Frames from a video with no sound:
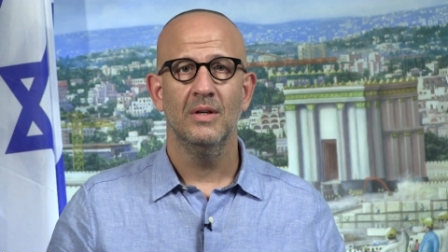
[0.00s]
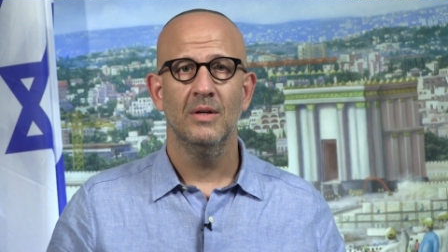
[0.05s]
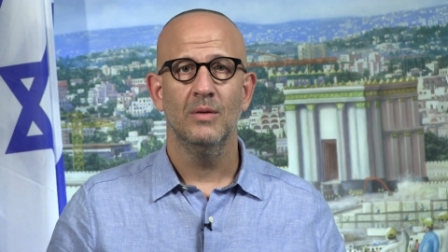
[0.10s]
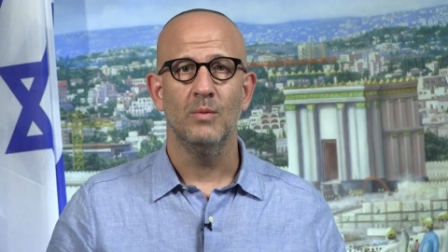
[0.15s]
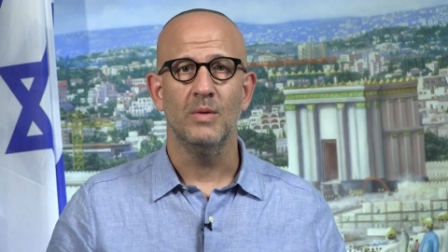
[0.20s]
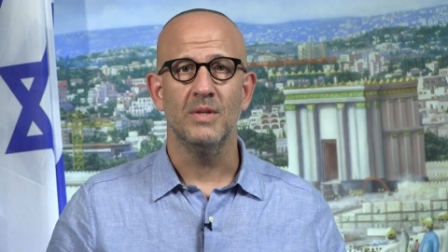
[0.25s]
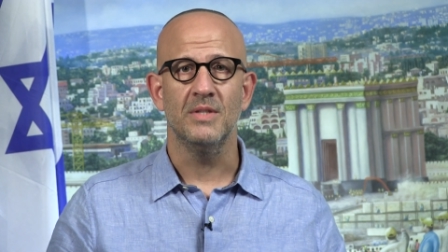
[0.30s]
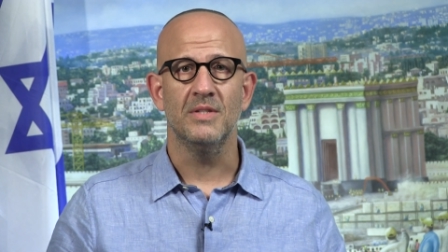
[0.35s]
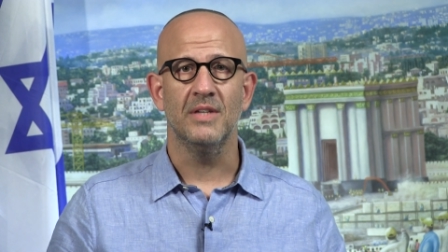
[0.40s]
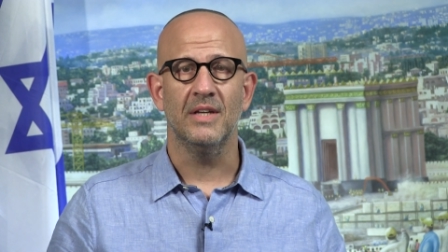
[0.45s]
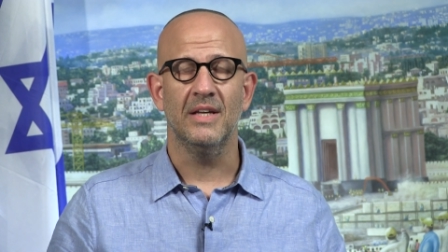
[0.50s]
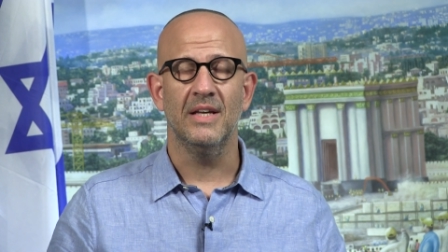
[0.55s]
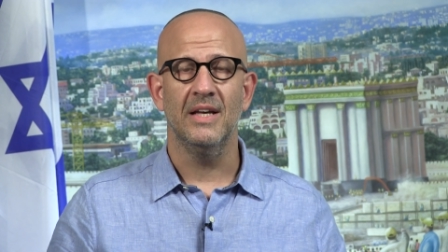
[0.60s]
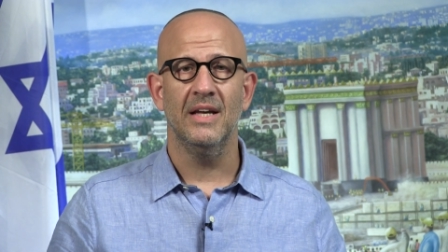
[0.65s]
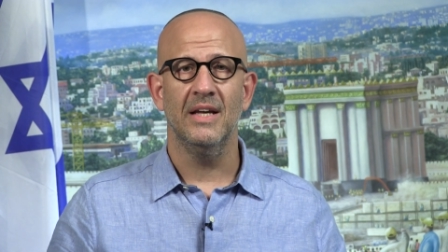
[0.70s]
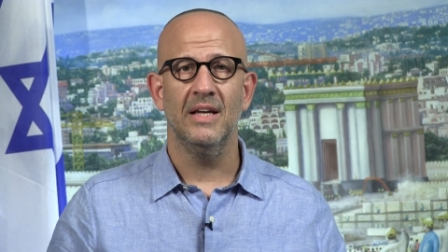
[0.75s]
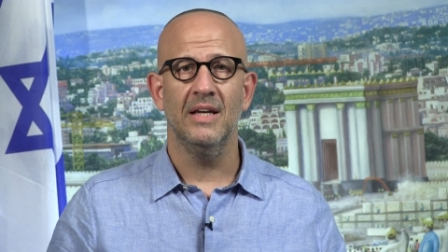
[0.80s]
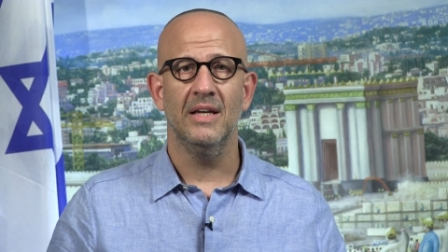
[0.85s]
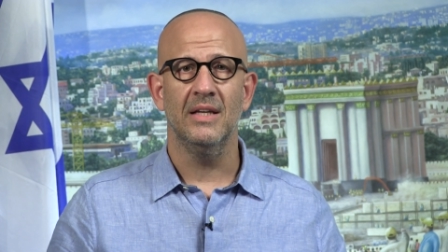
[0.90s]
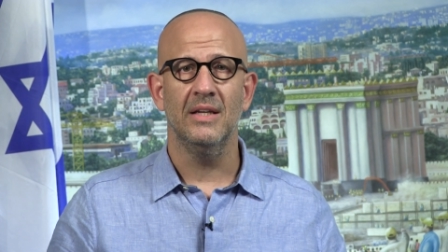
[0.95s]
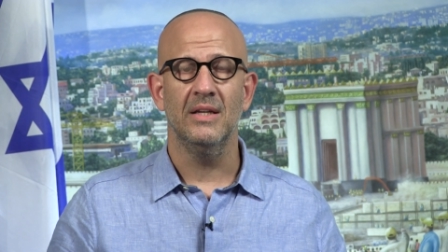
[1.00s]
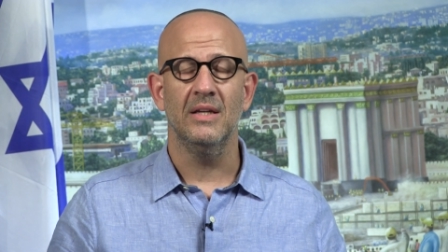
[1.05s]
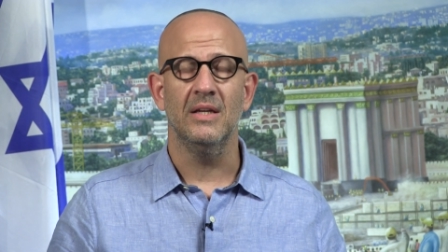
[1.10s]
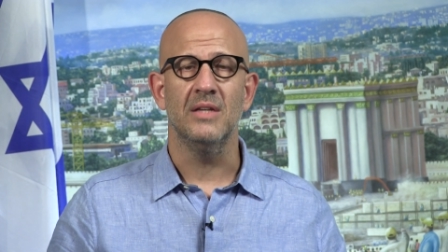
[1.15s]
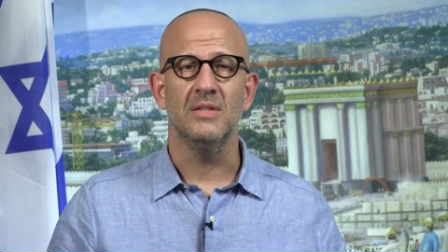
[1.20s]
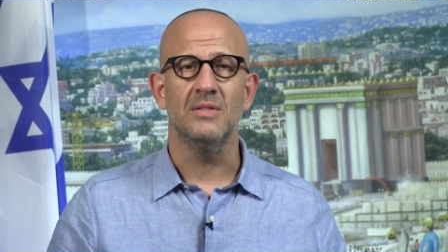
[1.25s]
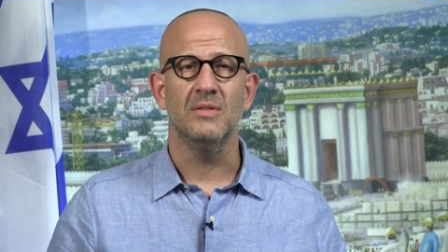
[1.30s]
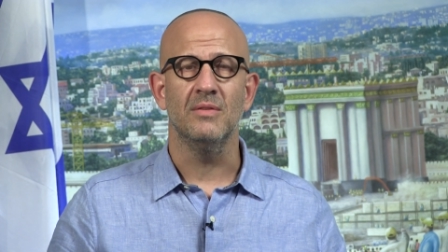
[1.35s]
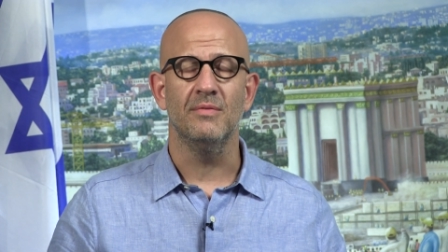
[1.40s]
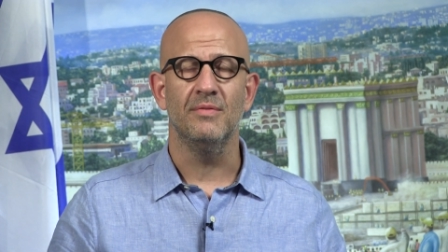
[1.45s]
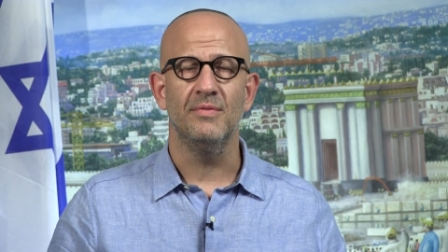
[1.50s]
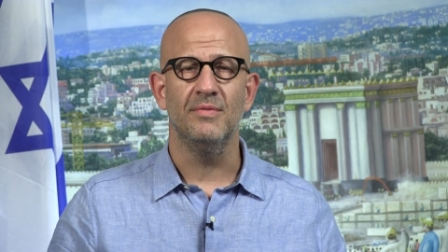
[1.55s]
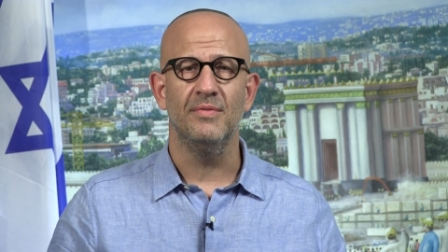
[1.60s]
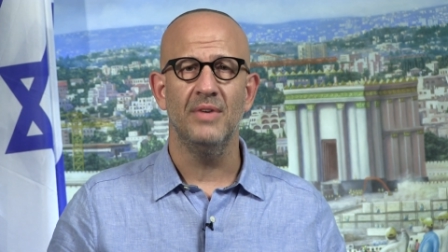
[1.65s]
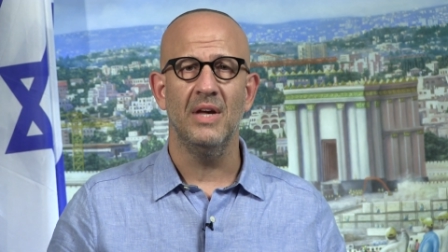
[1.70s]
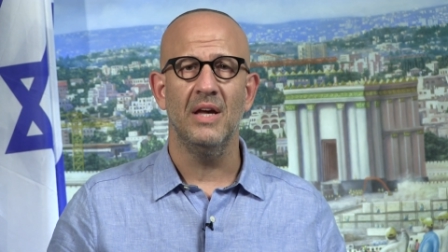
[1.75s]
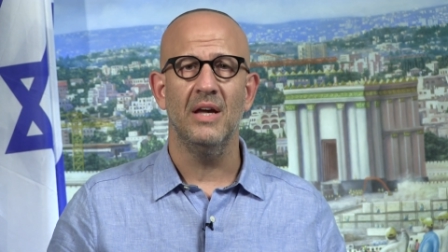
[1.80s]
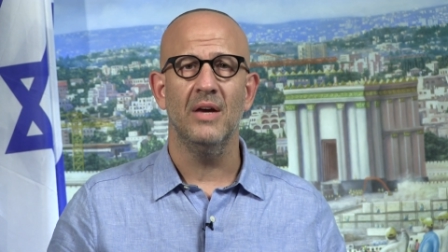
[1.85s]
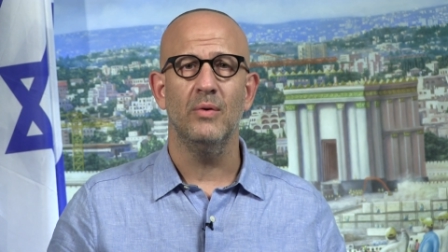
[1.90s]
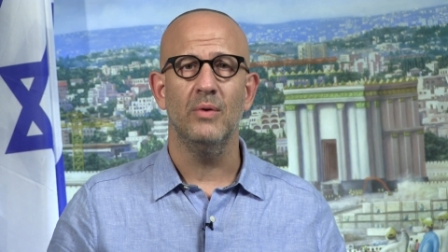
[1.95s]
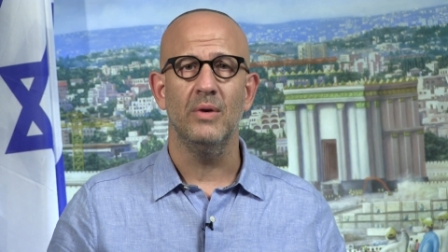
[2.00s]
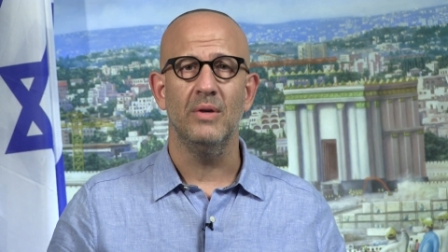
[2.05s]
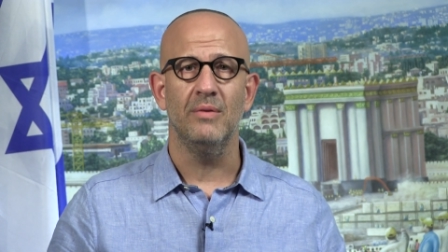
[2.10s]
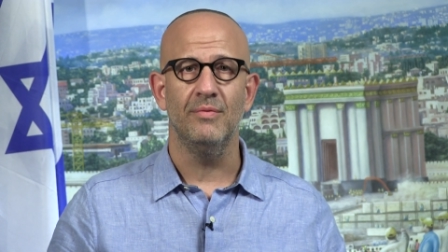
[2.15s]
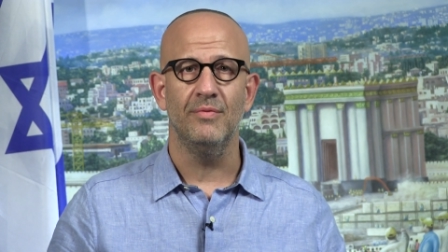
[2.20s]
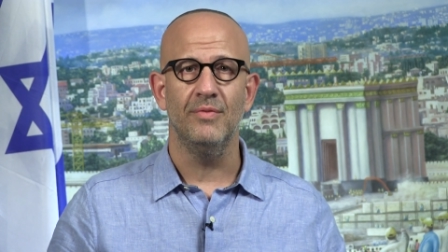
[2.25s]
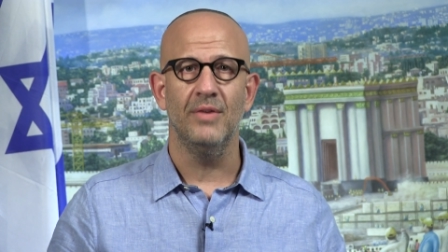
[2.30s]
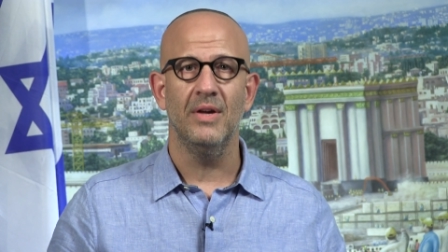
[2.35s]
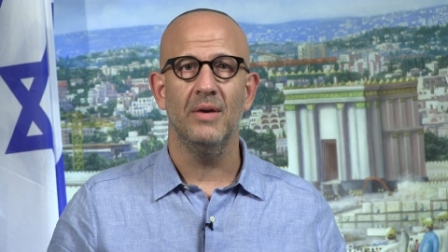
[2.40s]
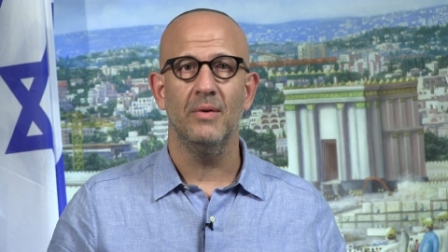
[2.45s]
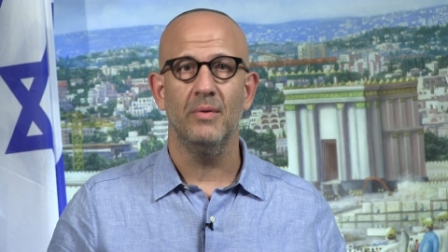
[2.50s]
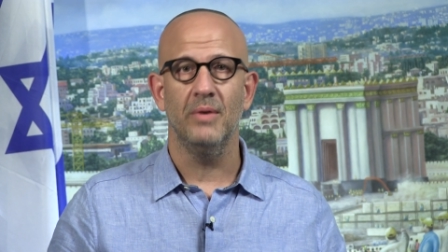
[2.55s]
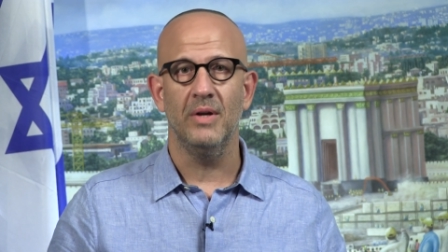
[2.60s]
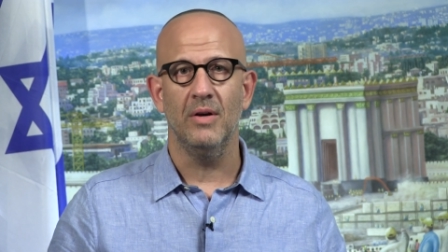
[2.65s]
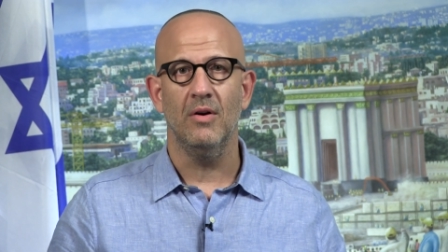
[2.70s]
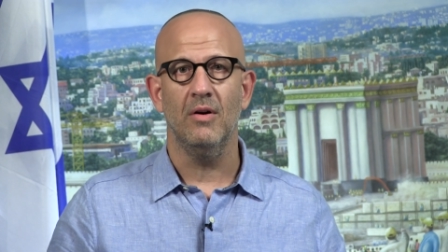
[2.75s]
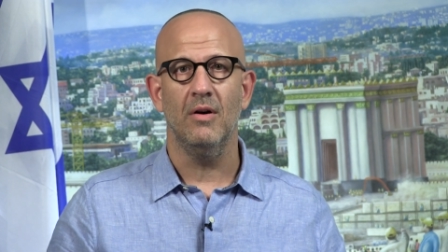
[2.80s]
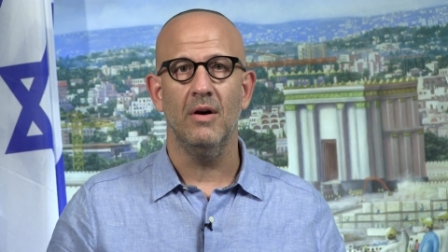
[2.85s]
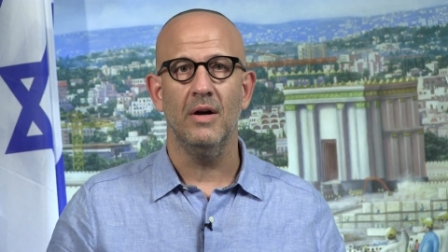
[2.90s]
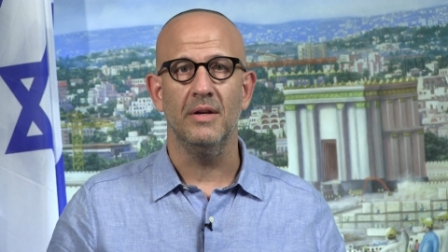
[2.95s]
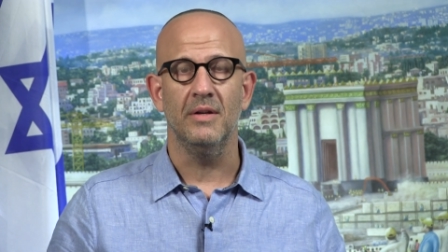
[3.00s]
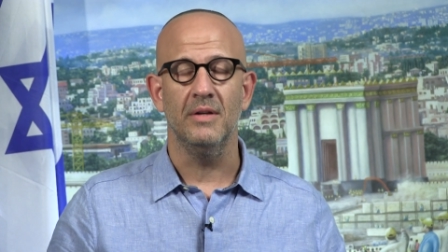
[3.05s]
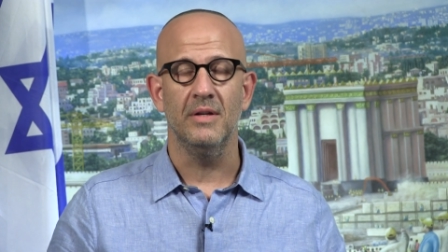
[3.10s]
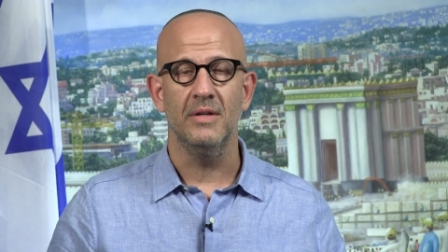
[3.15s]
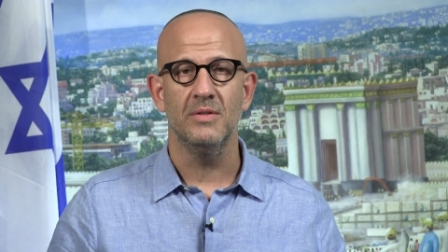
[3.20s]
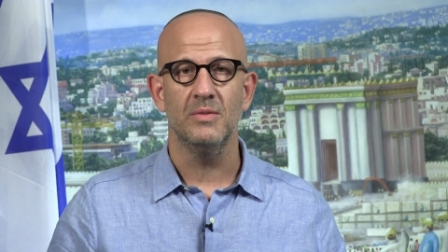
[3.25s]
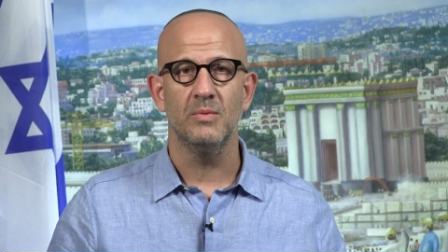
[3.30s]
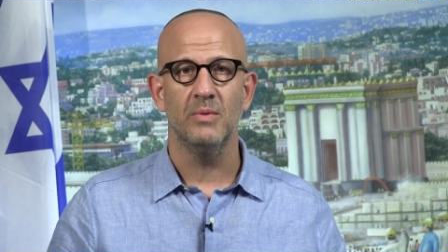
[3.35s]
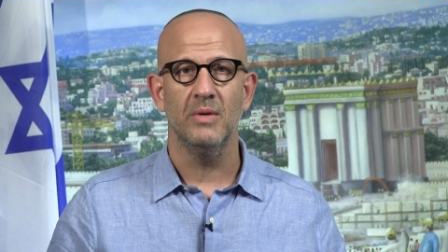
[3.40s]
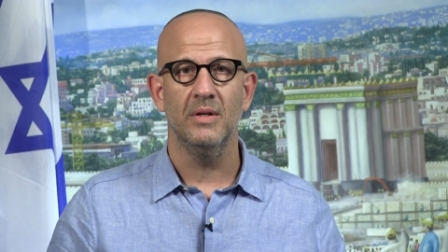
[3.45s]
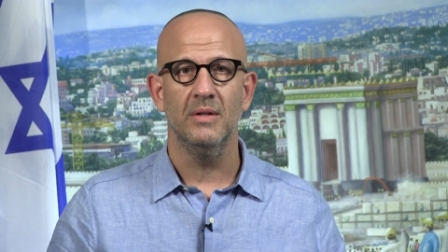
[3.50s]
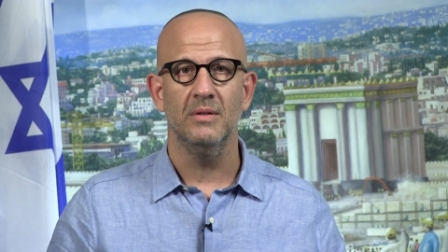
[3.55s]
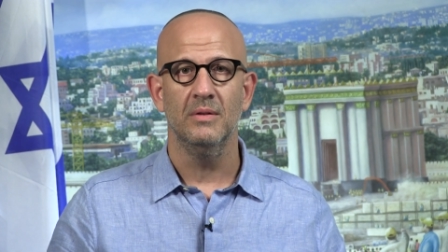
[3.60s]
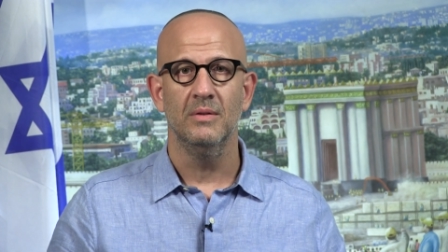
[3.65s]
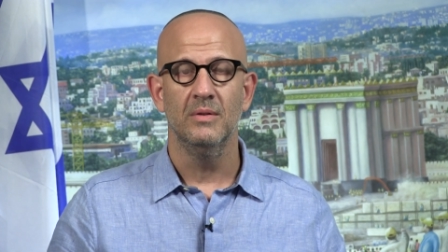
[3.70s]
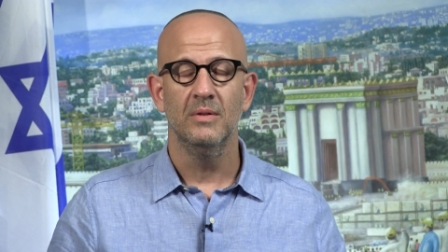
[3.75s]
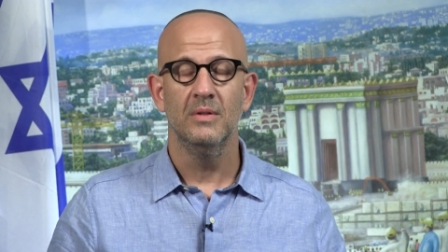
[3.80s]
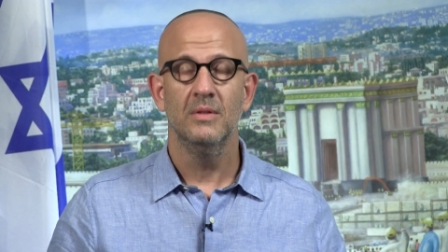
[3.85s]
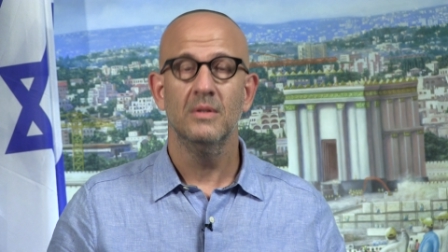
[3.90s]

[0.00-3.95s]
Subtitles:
Once again, it's very, very hot in Israel.